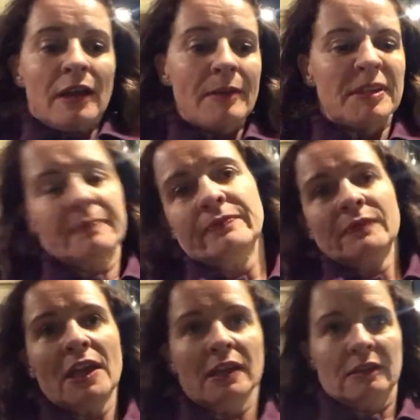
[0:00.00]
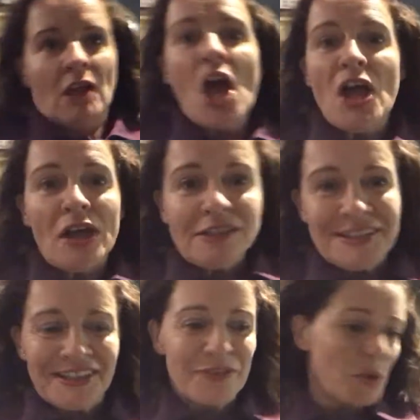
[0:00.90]
I mean, it hurt,
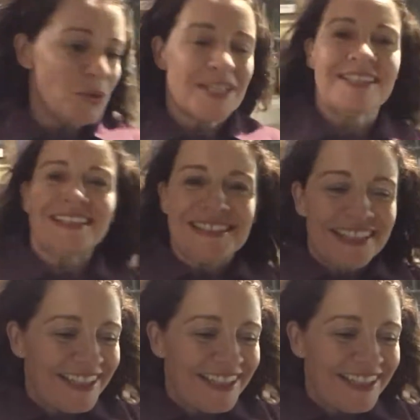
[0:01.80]
of course it did.